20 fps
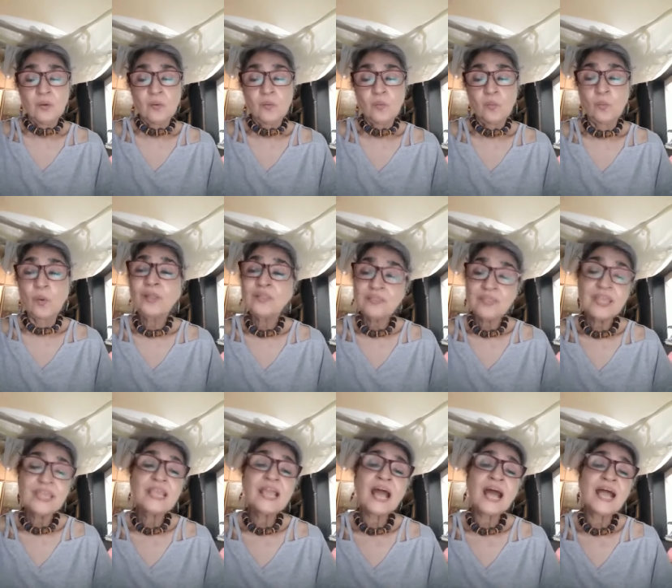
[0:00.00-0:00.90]
One
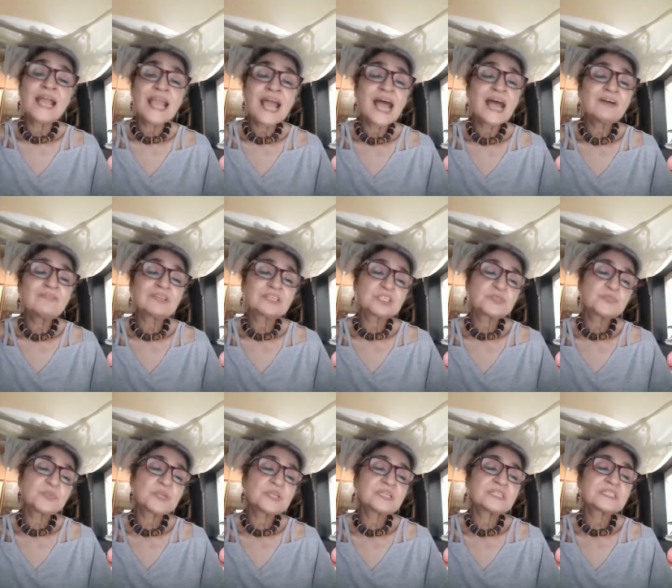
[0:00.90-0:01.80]
thing I have
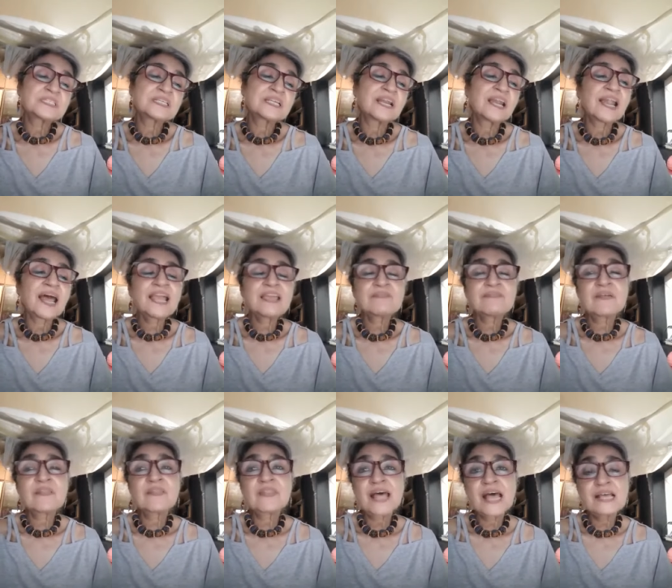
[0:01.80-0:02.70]
experienced in life,
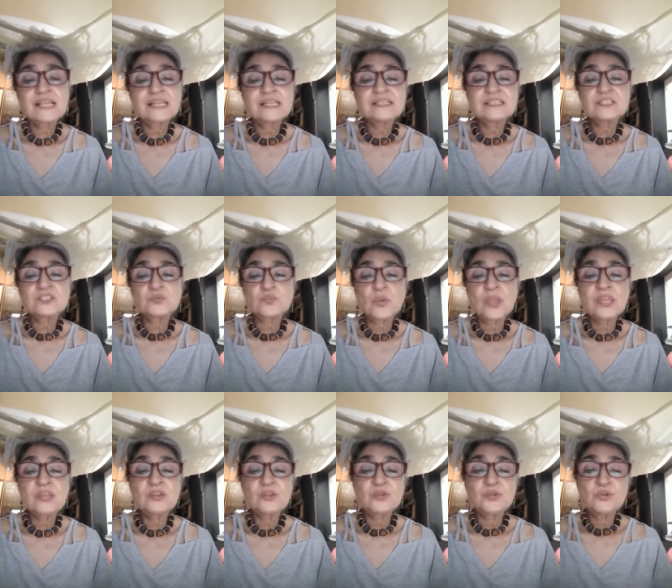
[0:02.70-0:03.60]
and that is
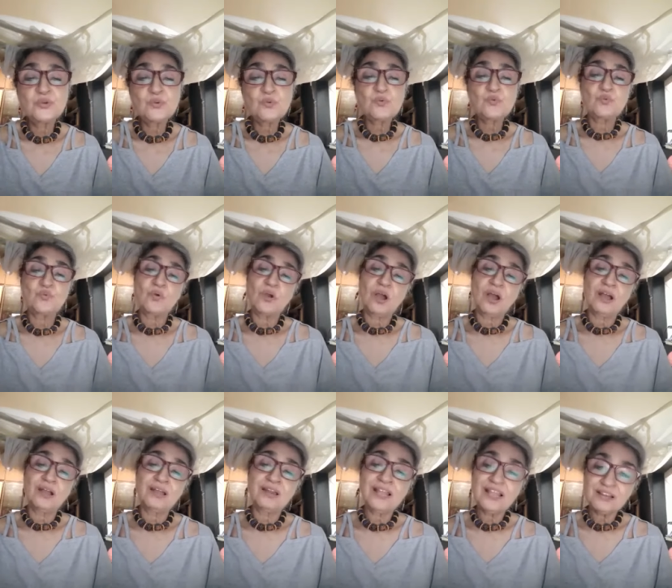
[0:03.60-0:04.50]
when you
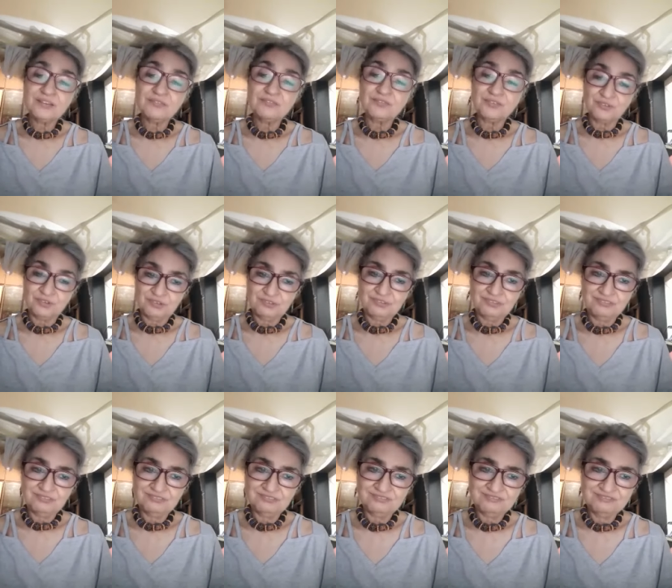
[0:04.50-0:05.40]
are grateful,
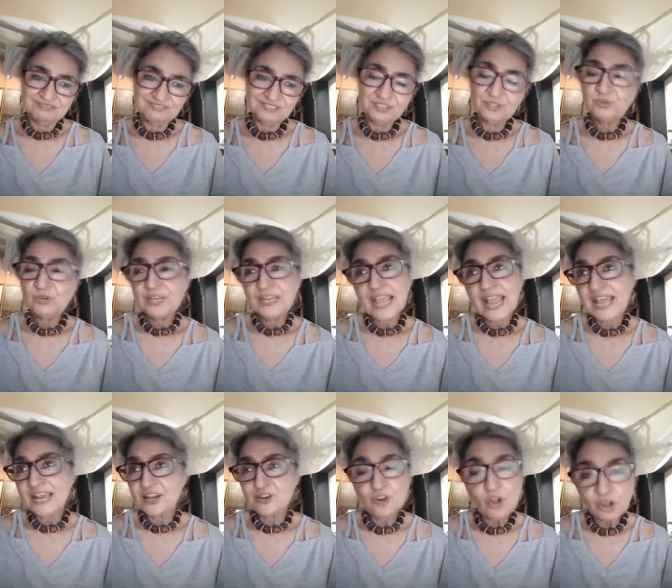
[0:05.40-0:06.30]
you
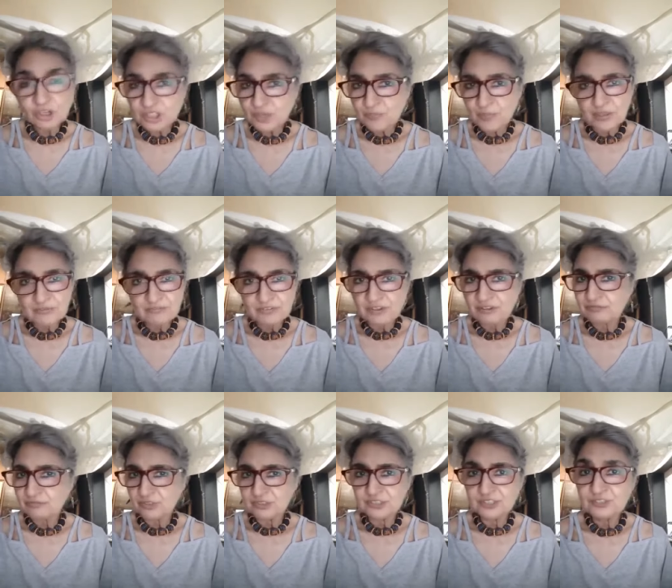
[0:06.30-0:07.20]
cannot be
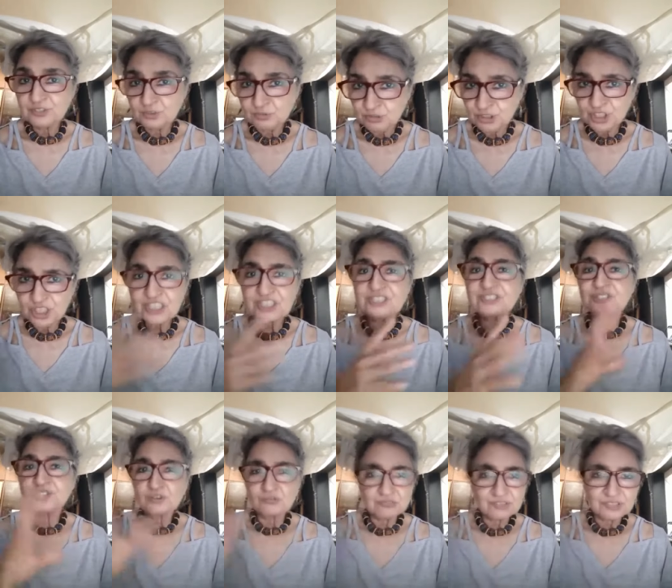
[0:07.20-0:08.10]
fearful. The two just
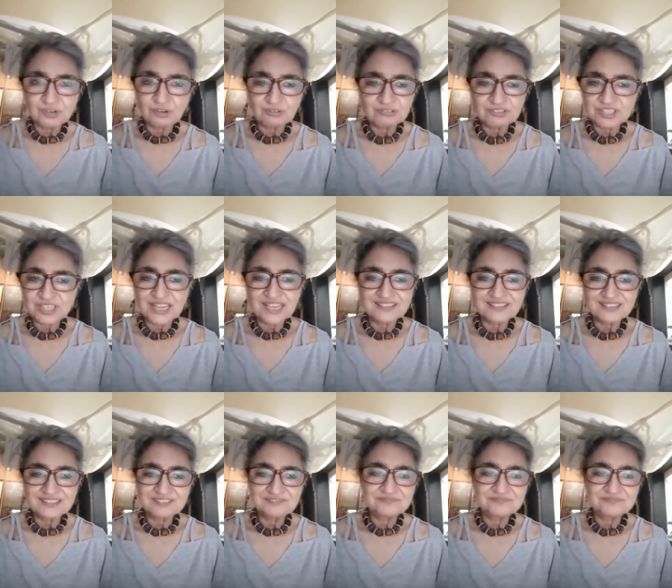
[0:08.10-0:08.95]
don't go together.